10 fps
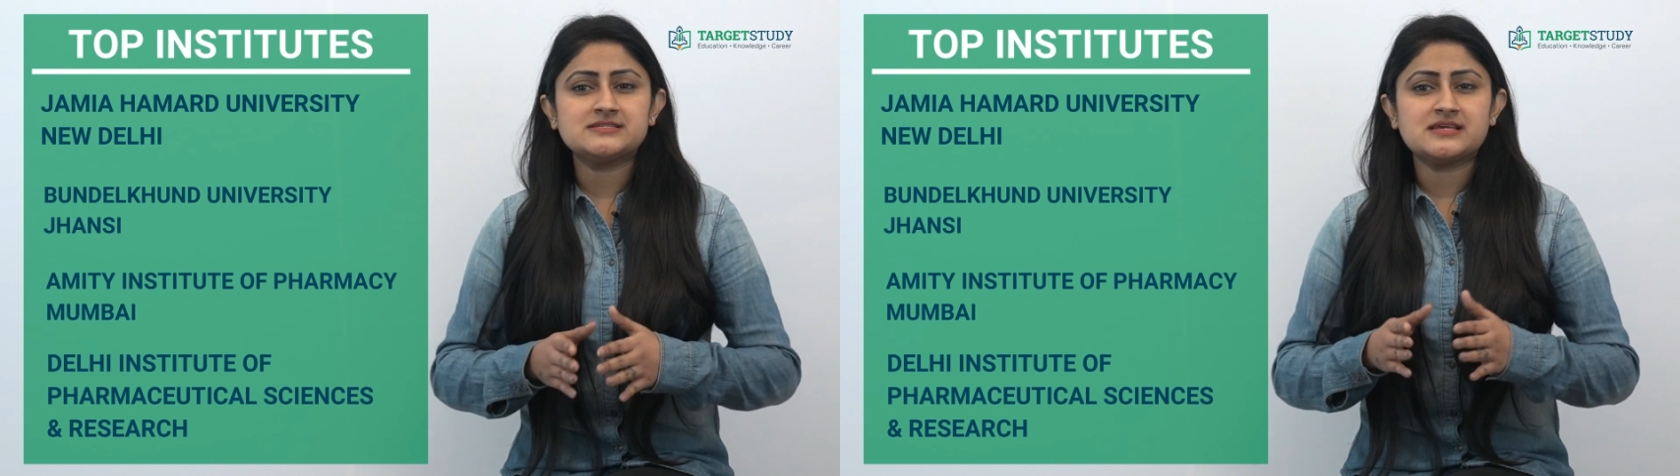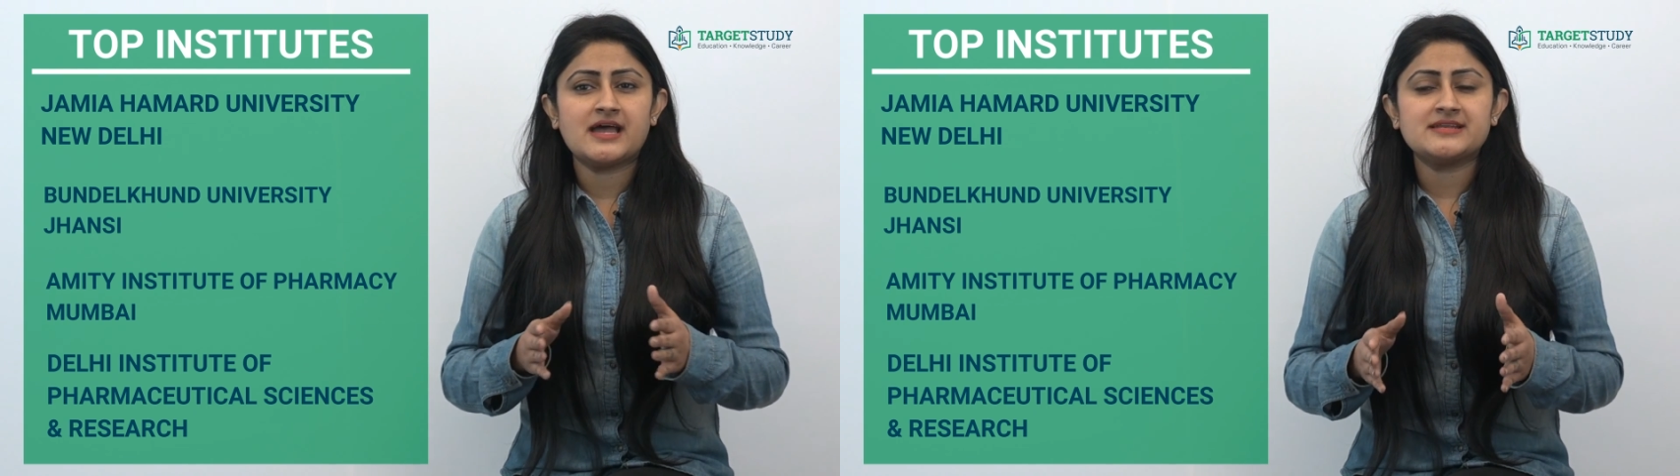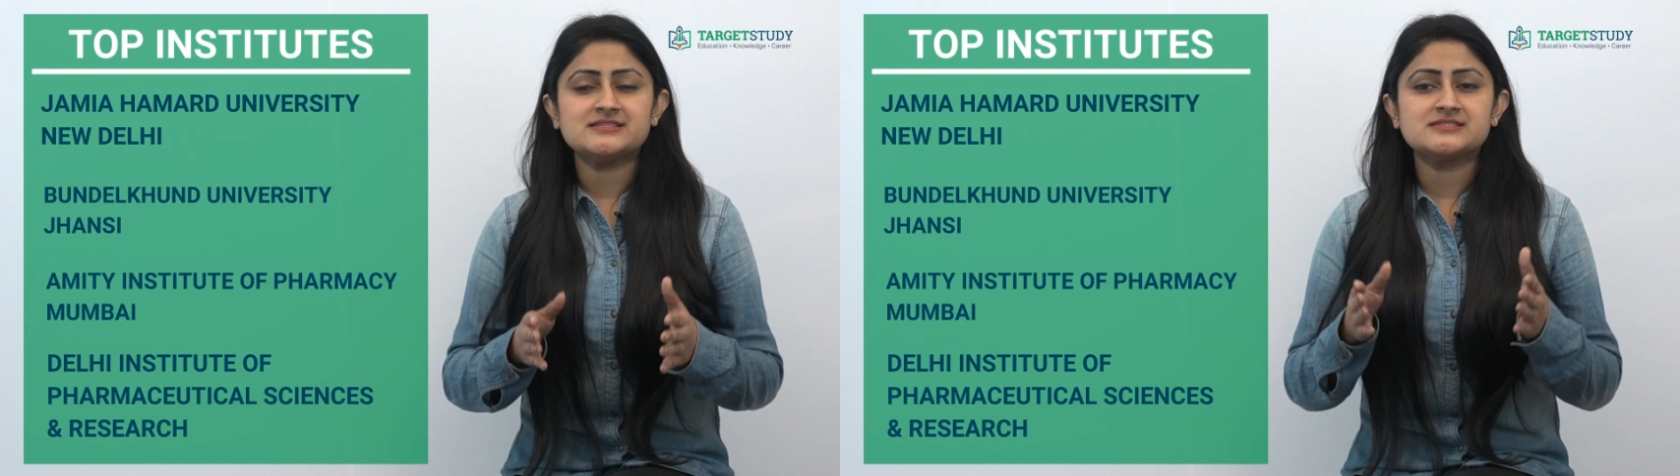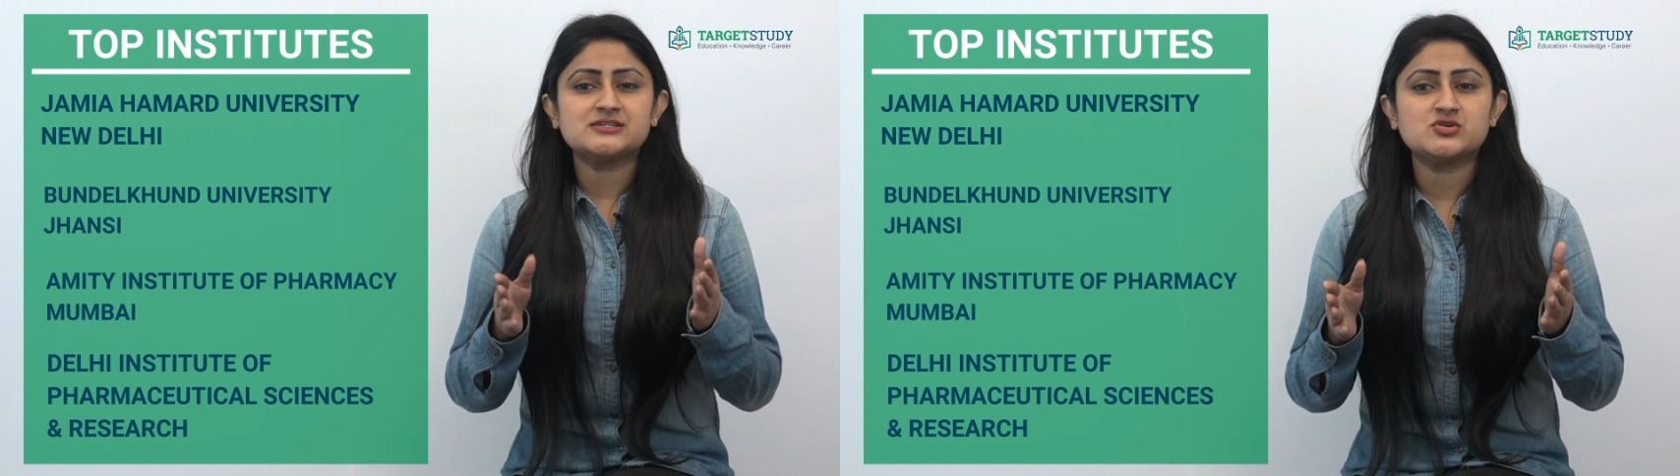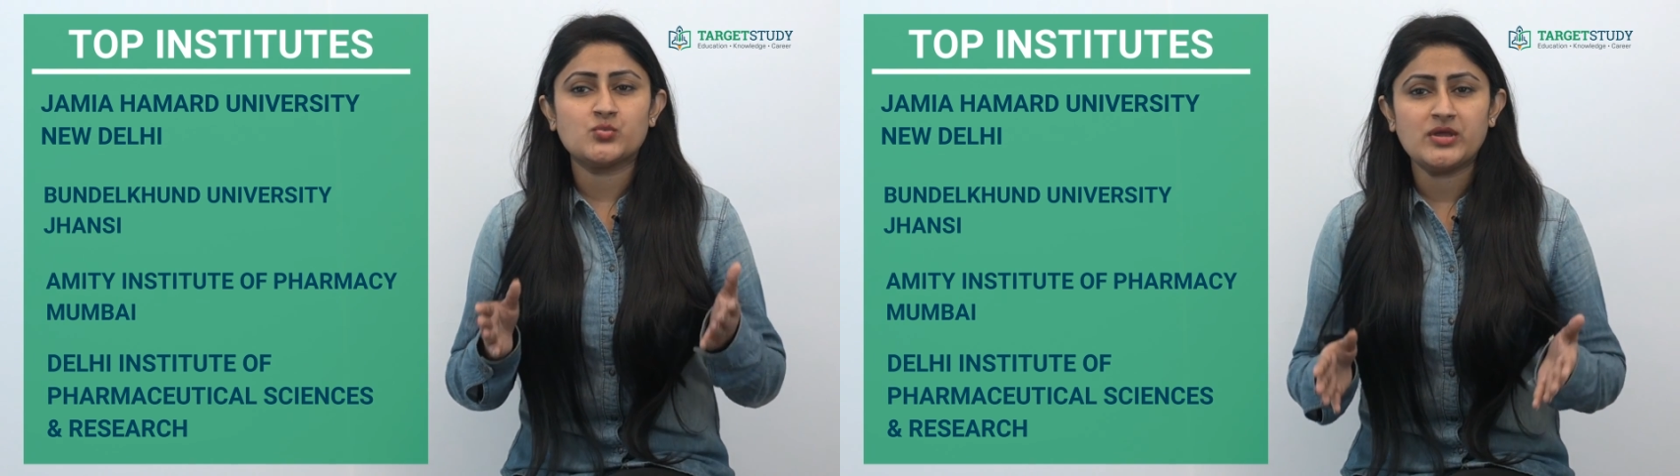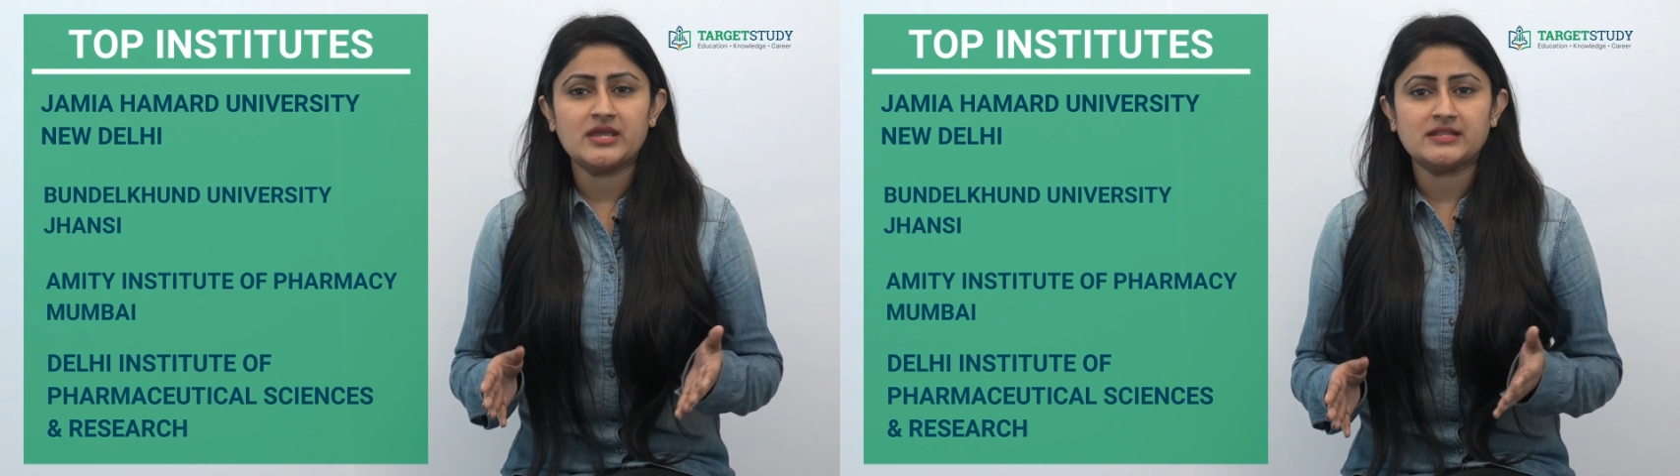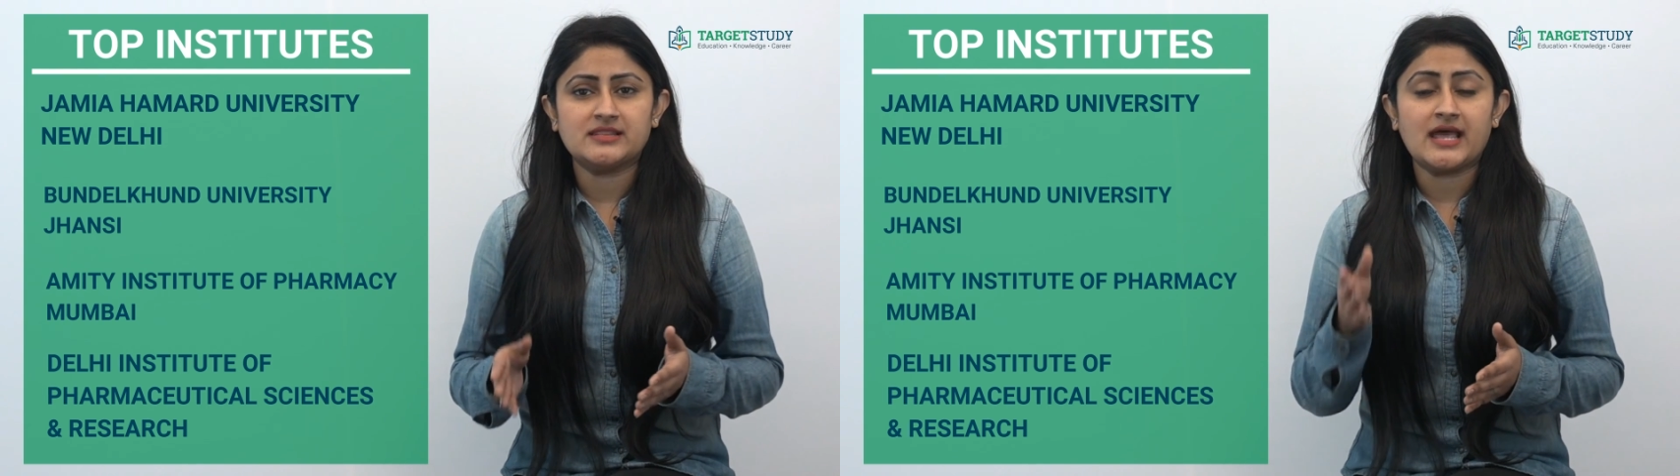designed in such a way